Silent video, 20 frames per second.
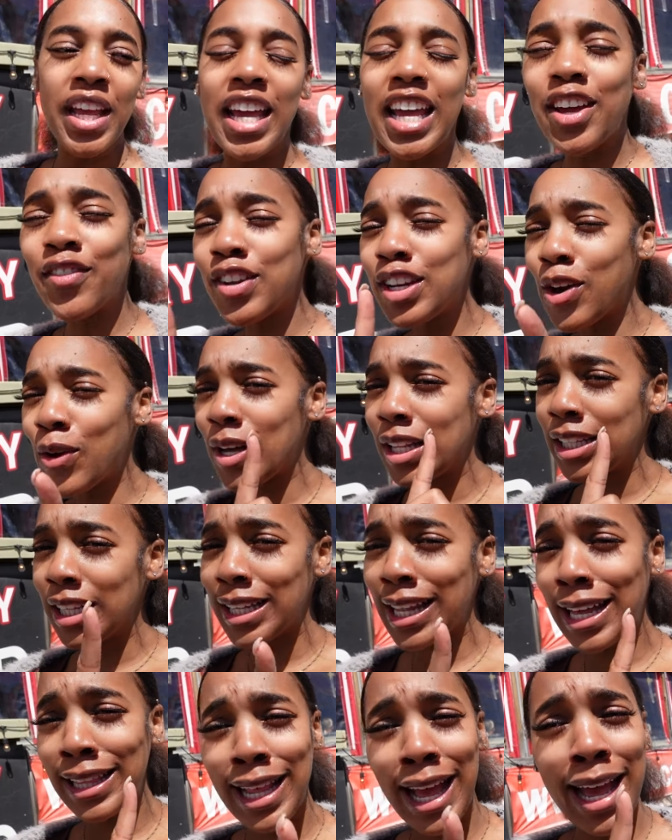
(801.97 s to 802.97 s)
Even though it looked
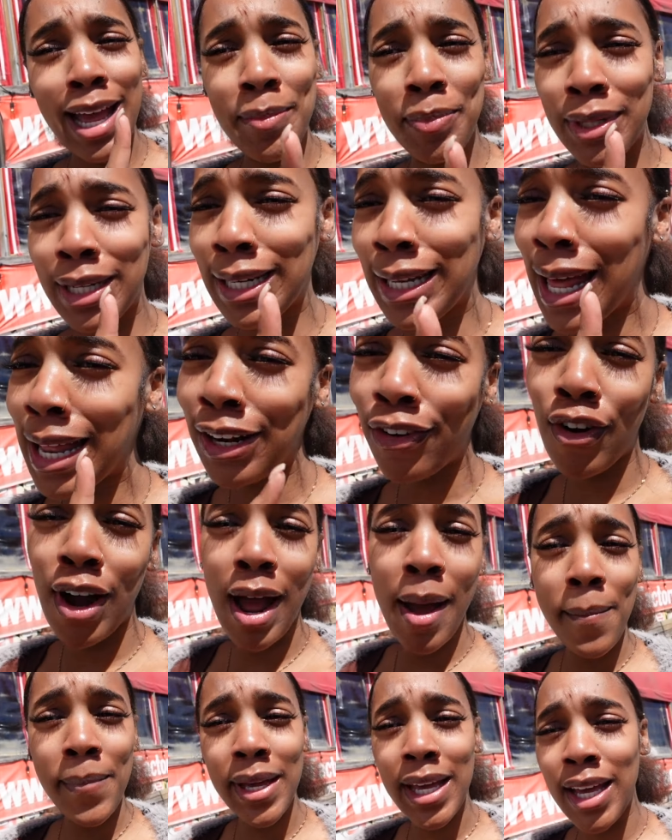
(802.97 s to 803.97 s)
like they ain't put a lot of
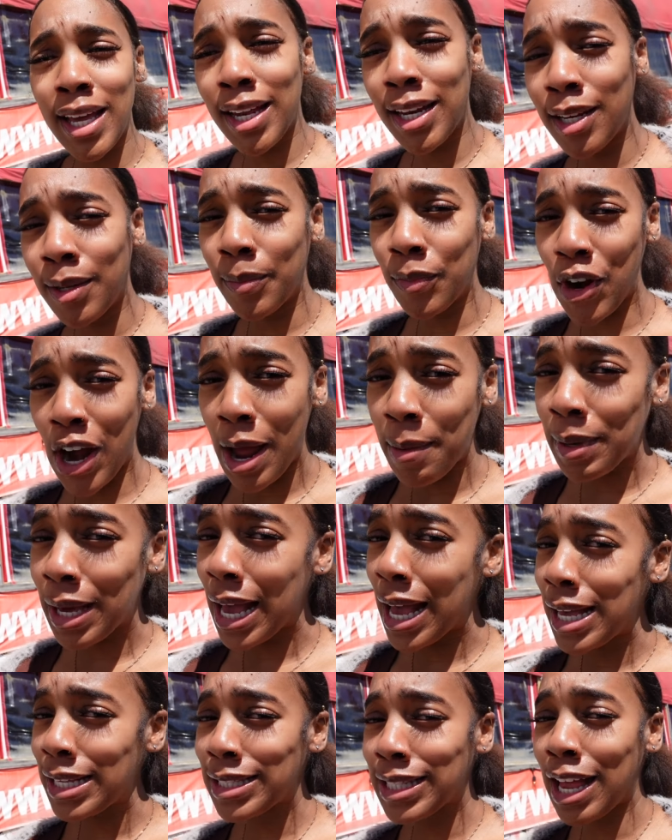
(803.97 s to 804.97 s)
crab meat in them crab
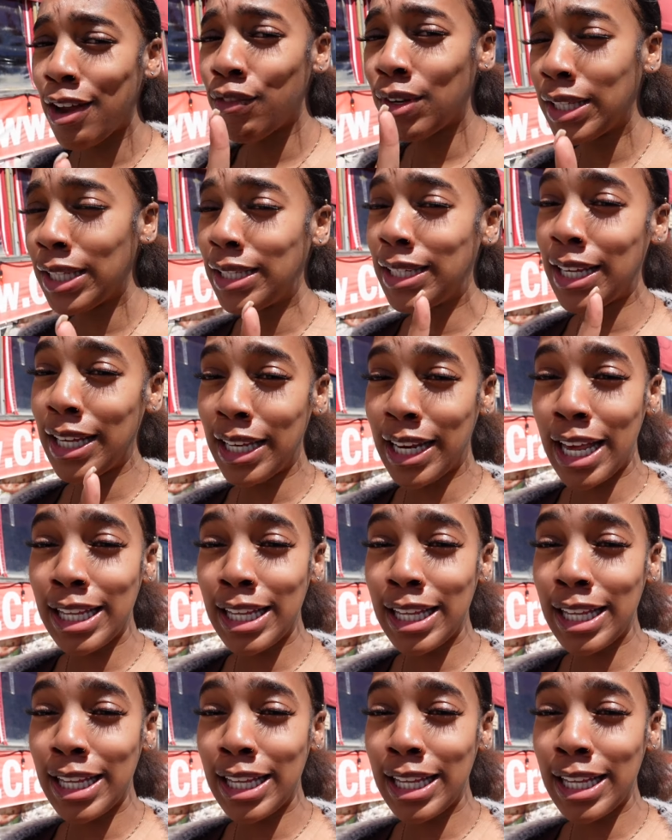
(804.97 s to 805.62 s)
cakes, they really did.